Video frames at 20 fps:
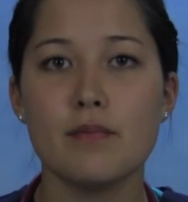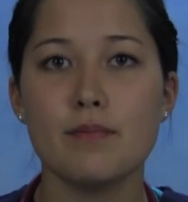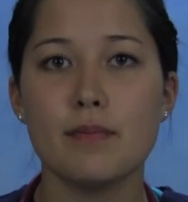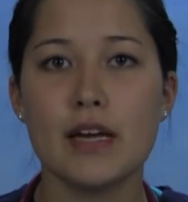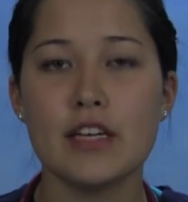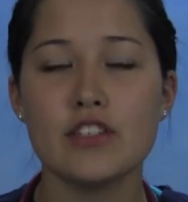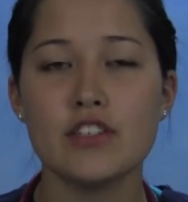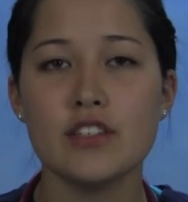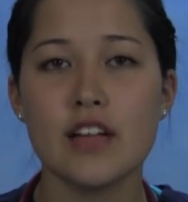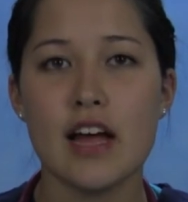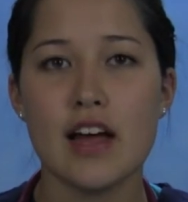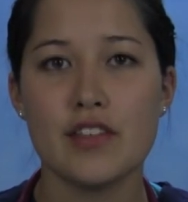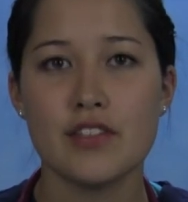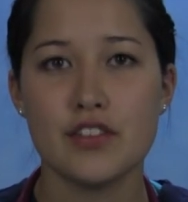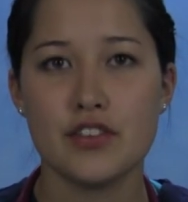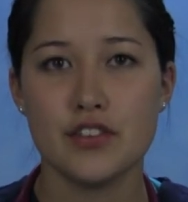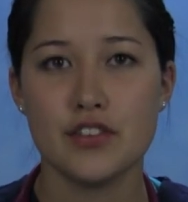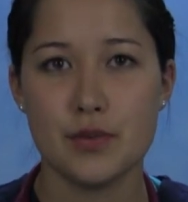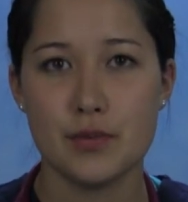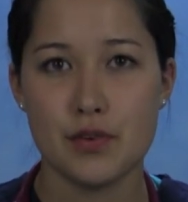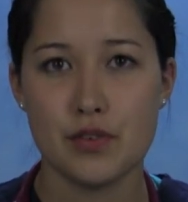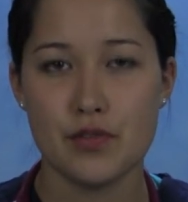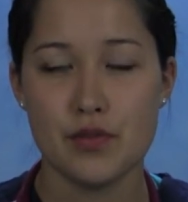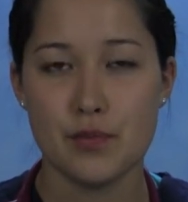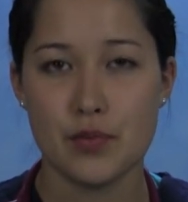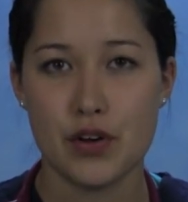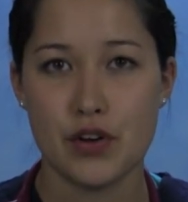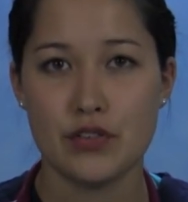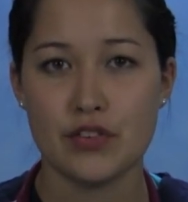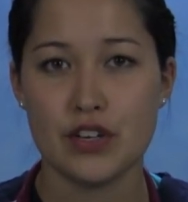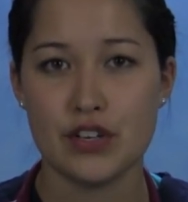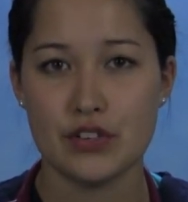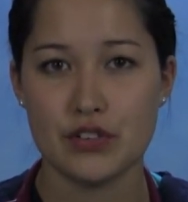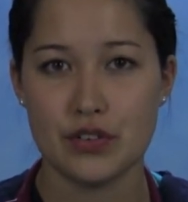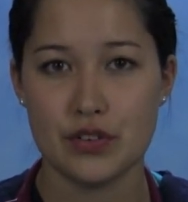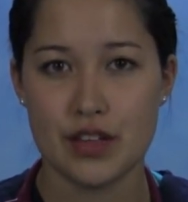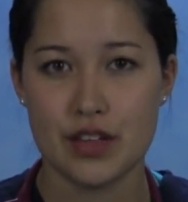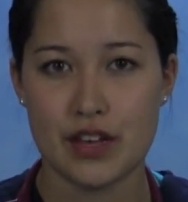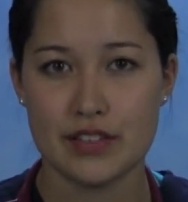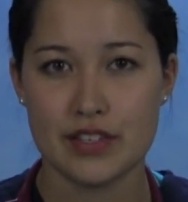Patient had the tumor removed in
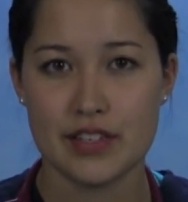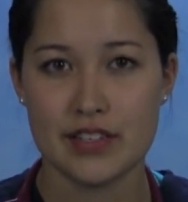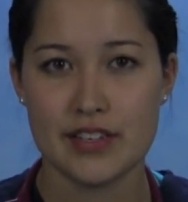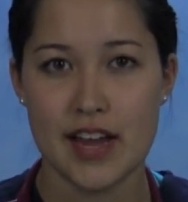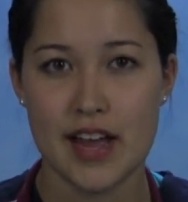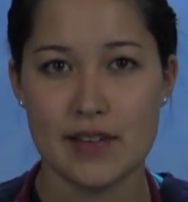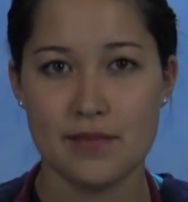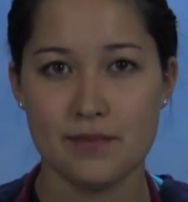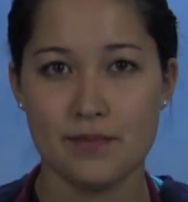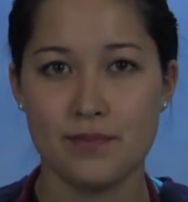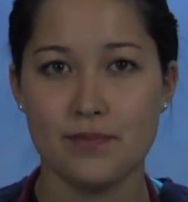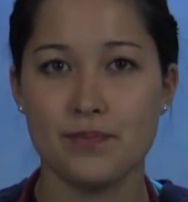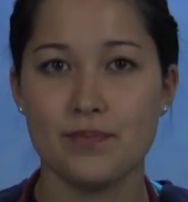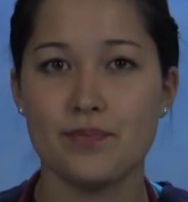2010.